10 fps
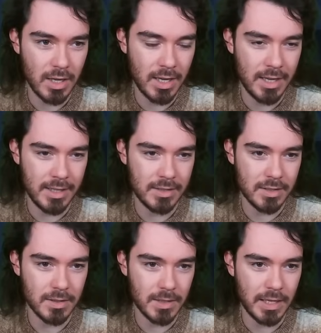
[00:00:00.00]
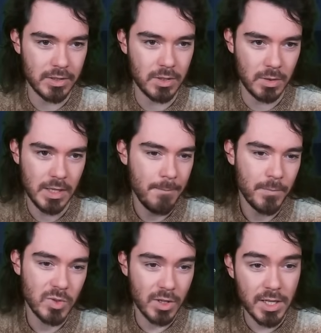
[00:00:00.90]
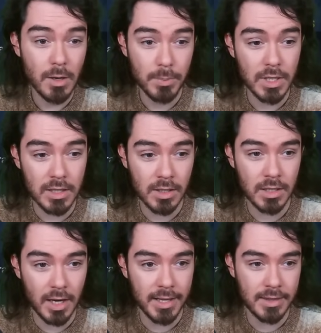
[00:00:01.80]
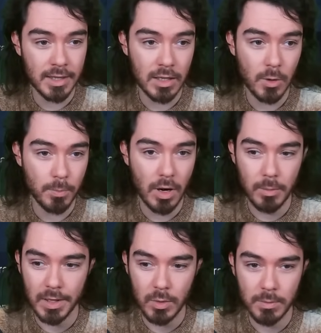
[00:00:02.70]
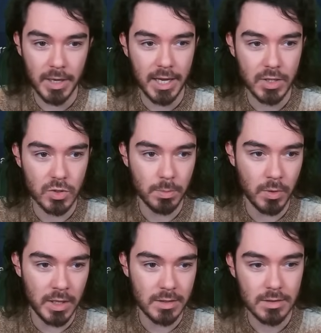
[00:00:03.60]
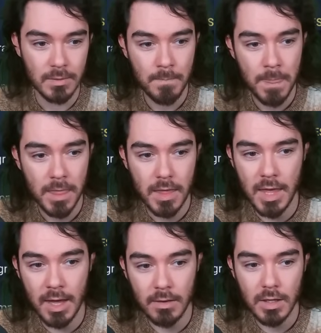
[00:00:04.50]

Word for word: And there too, so I think I'm pretty good. I think I'll probably with my extra points, yeah.